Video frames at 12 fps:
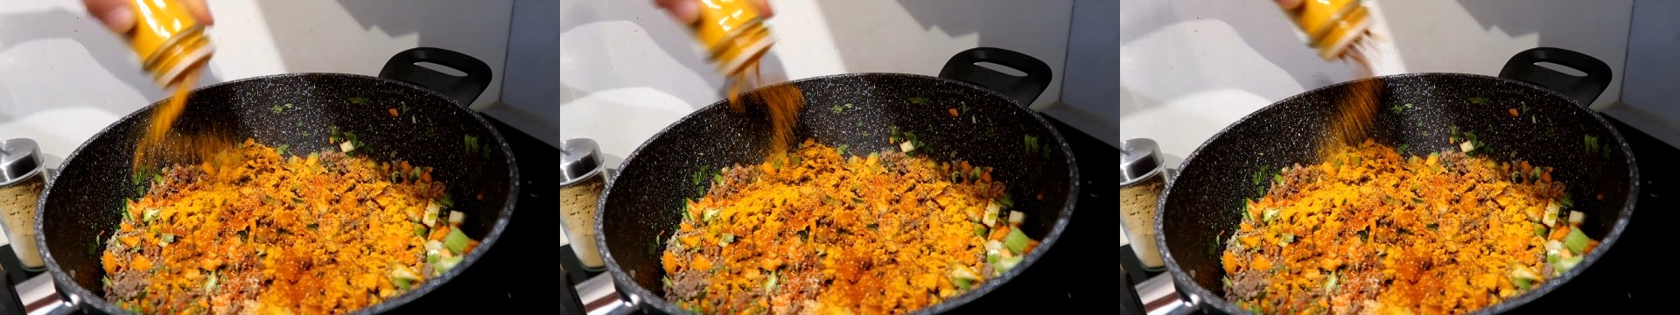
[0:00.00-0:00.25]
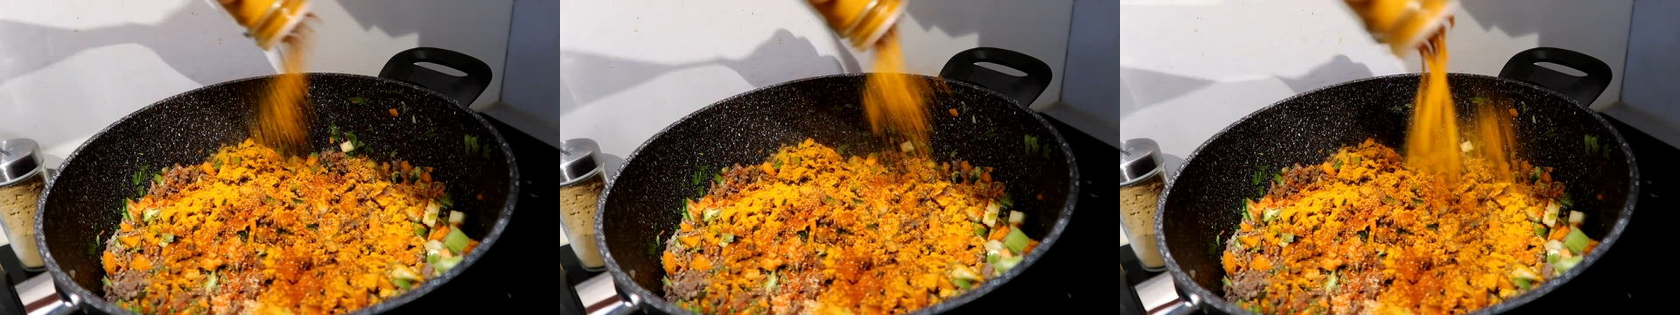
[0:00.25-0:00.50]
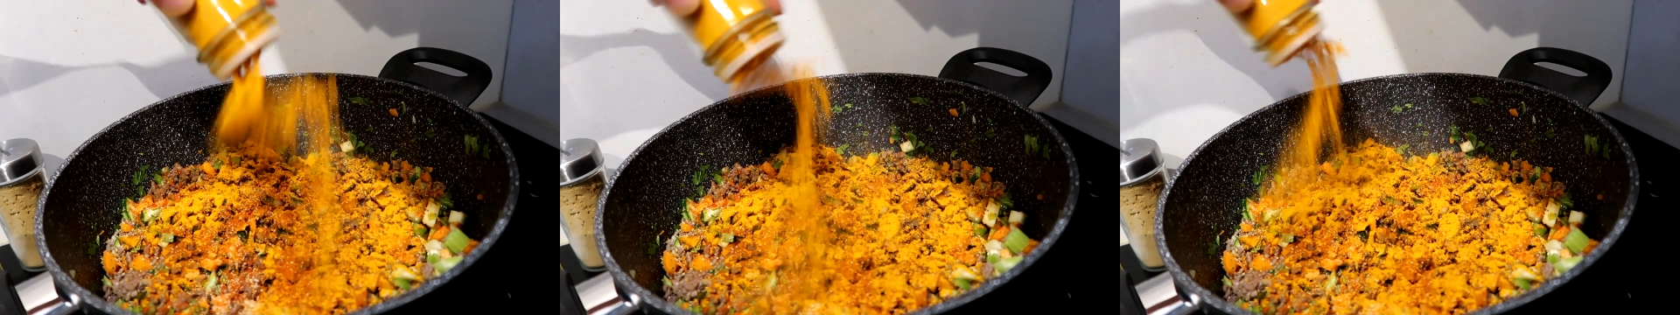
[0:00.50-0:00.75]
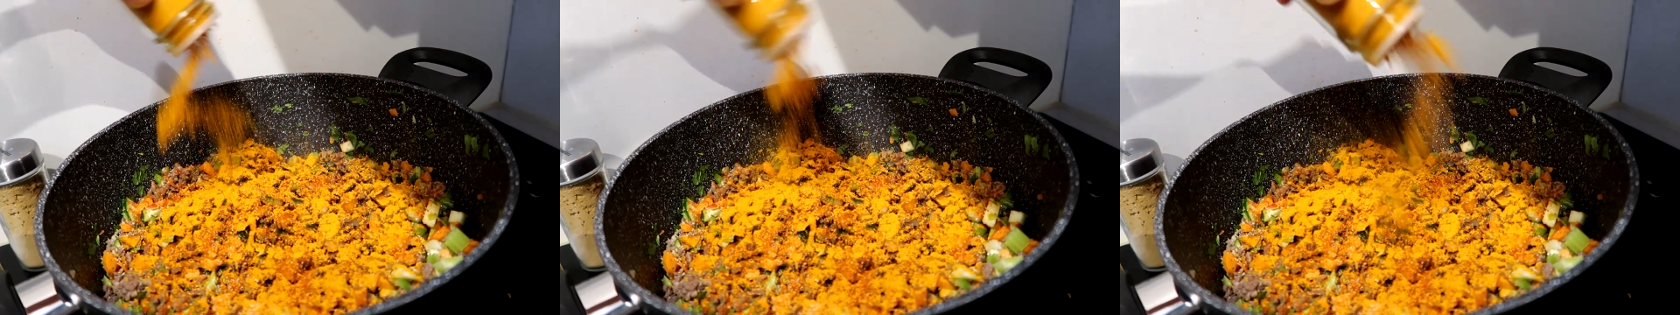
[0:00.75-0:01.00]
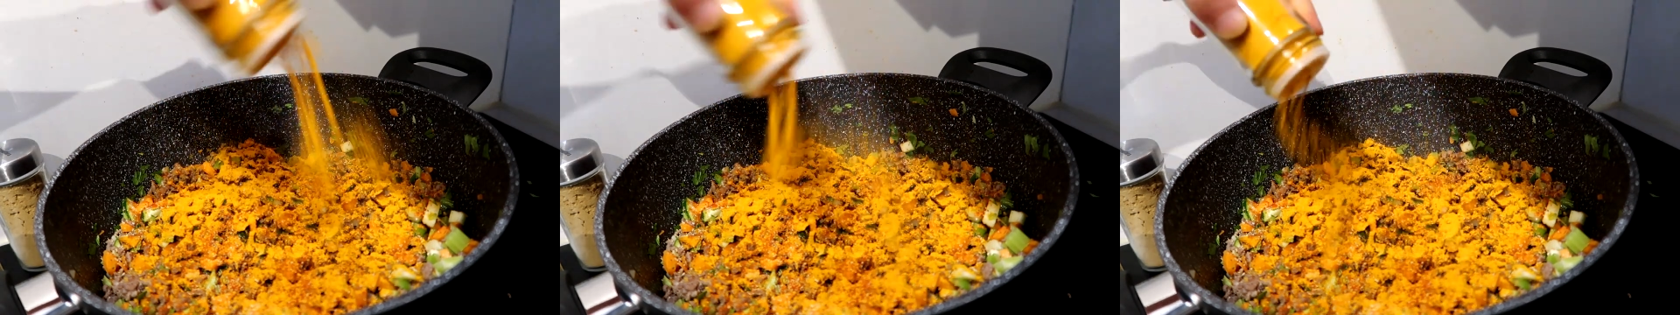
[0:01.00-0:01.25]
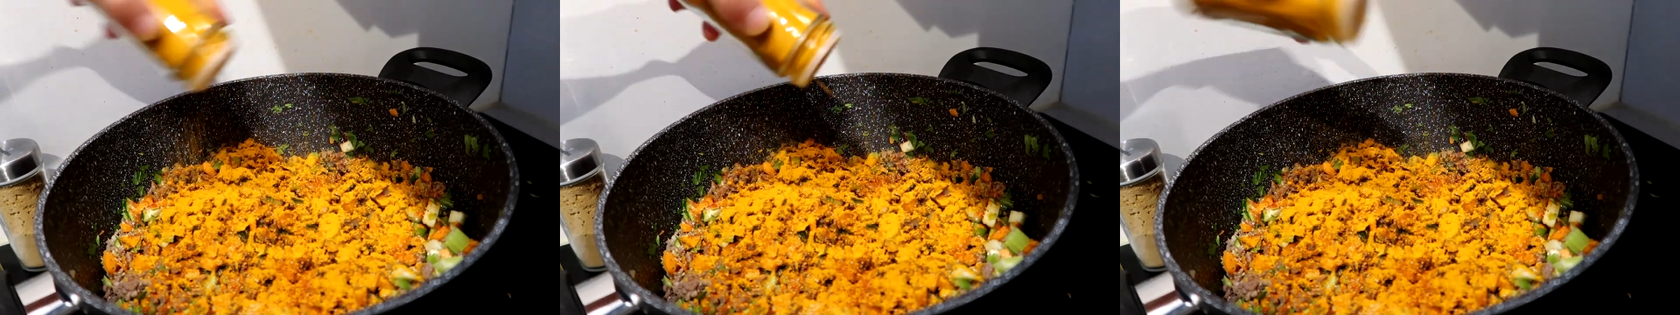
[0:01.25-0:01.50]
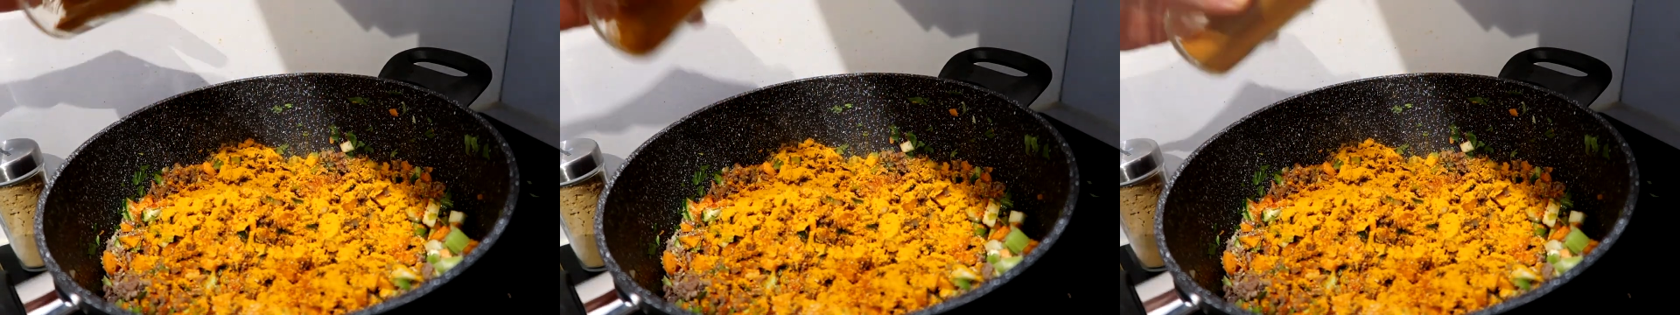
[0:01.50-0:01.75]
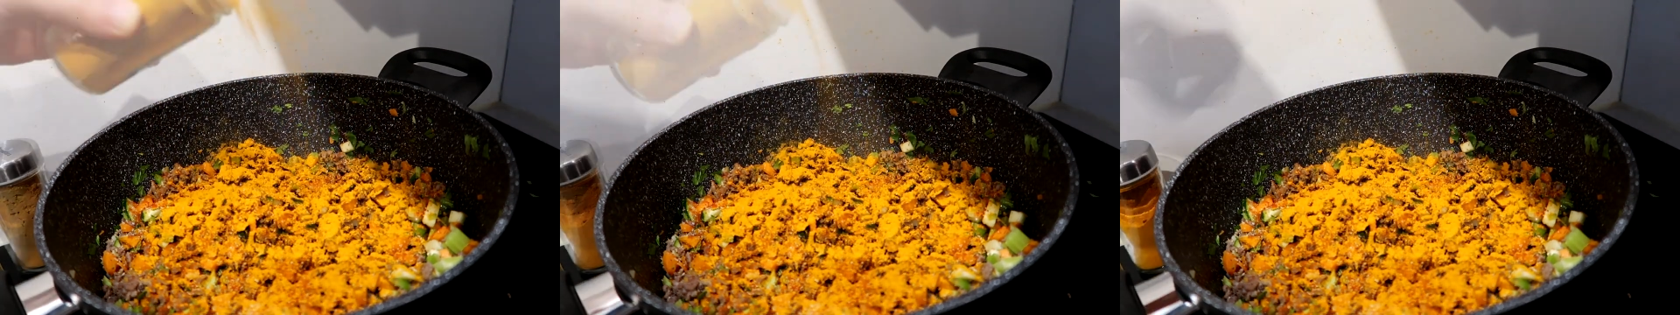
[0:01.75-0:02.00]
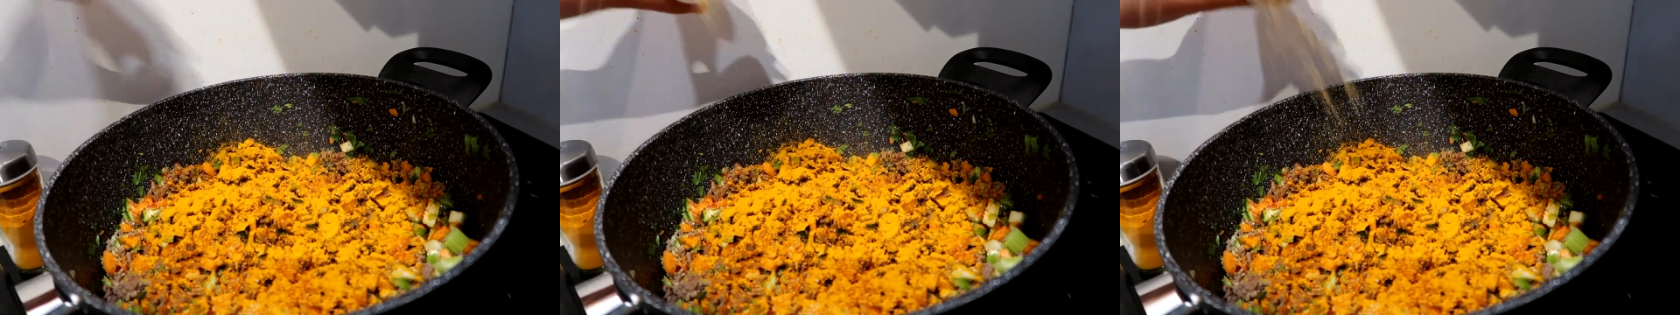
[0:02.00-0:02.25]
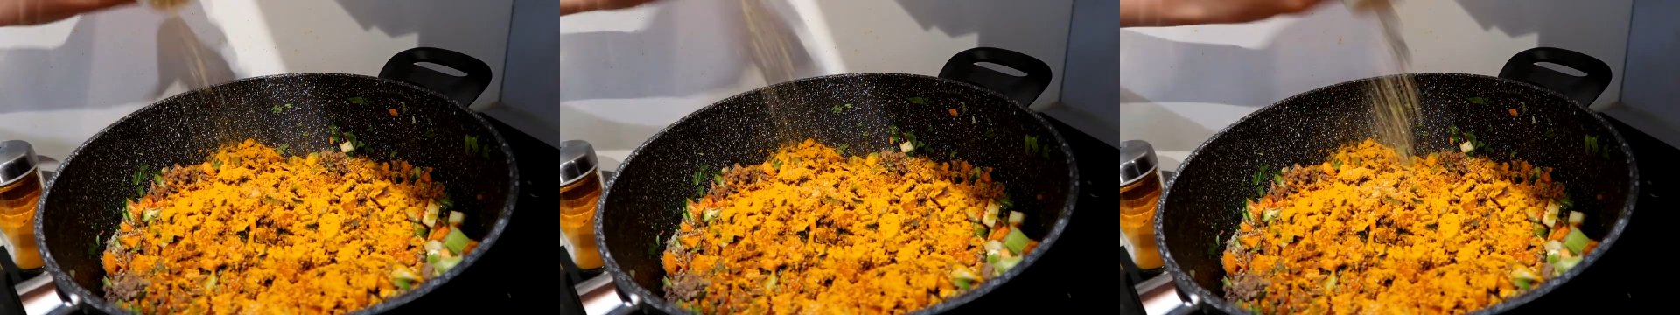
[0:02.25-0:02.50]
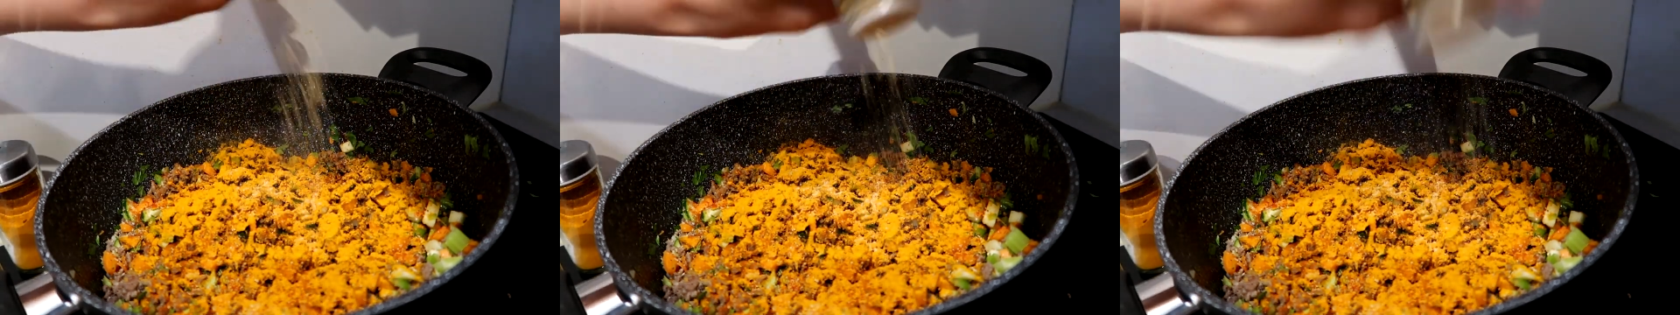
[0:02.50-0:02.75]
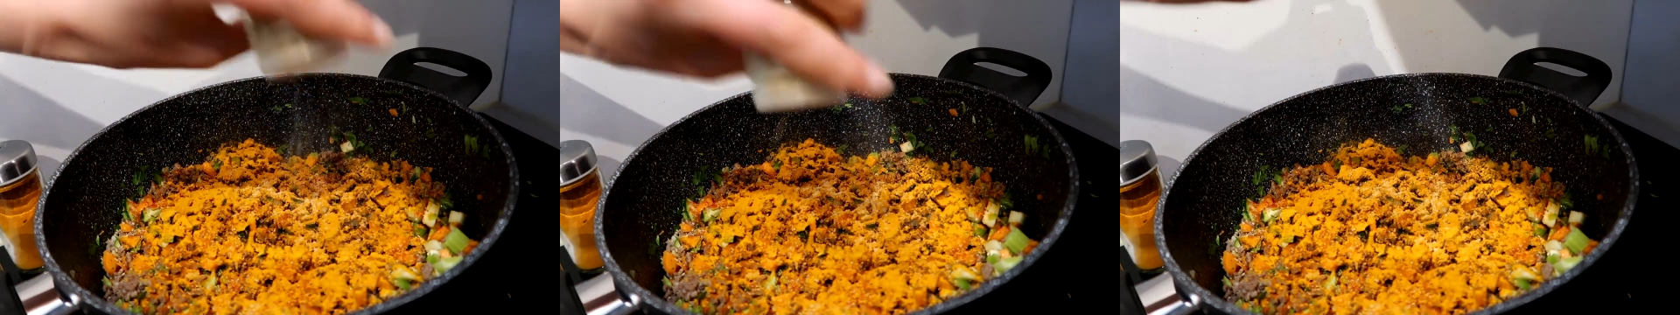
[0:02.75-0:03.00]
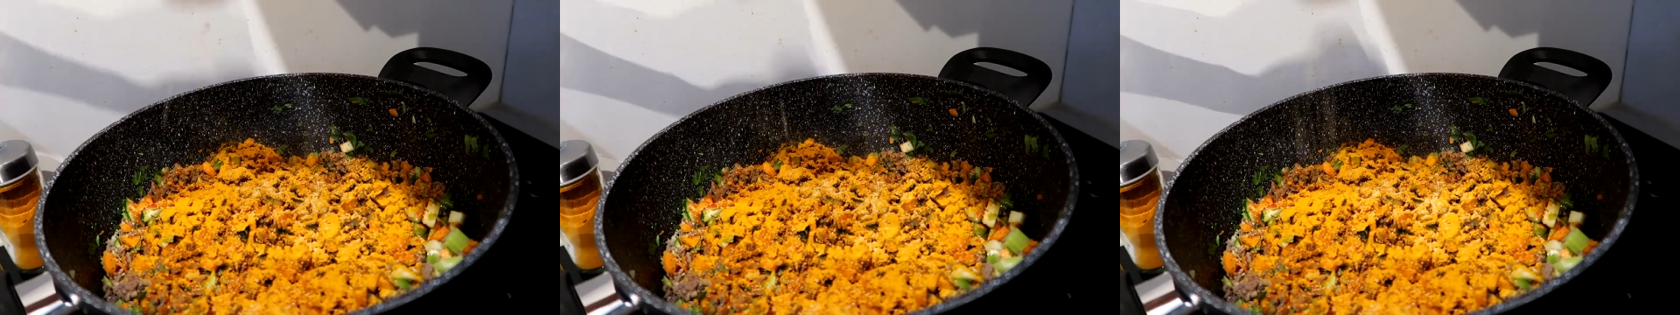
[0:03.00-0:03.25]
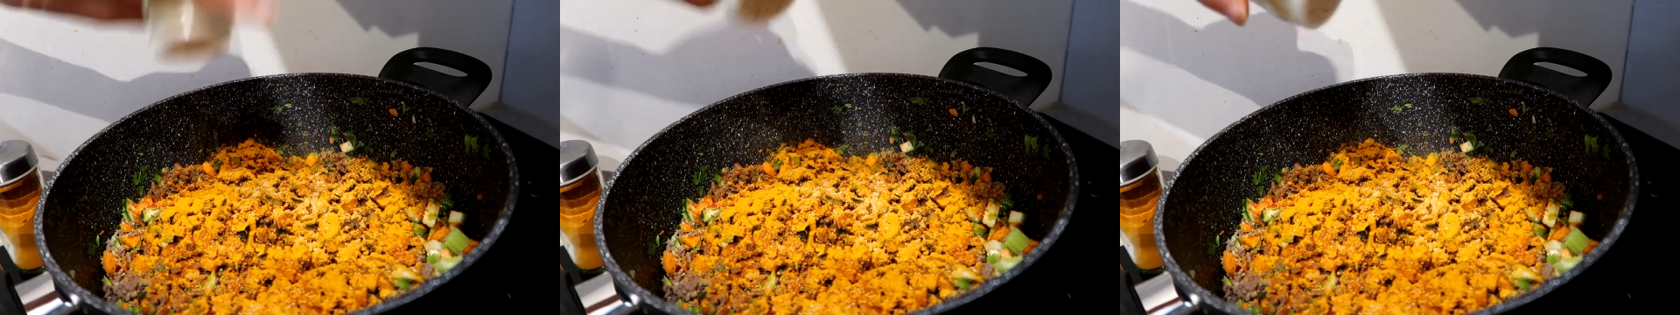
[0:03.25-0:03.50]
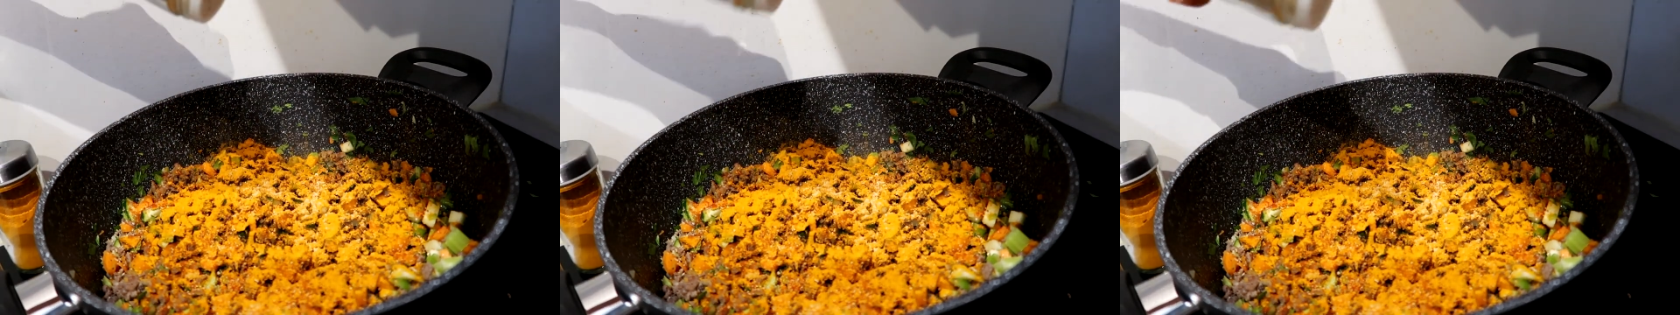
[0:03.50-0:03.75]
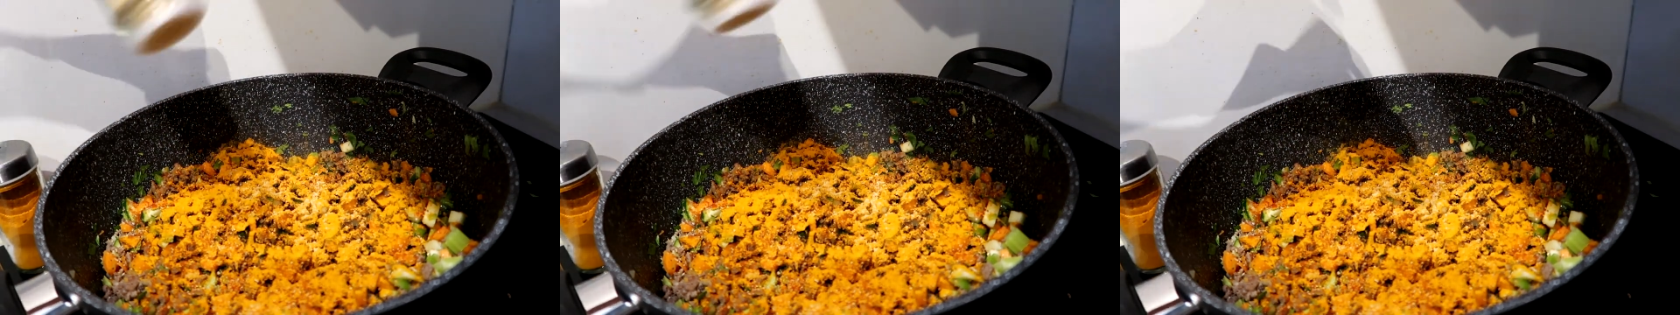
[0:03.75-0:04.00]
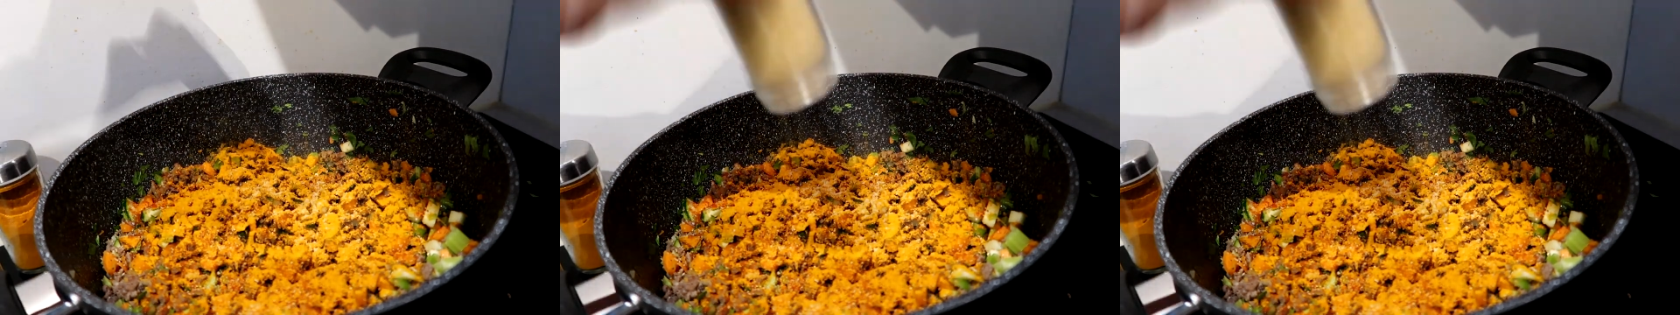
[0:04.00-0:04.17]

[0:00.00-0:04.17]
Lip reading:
Nobody's mouth can be seen.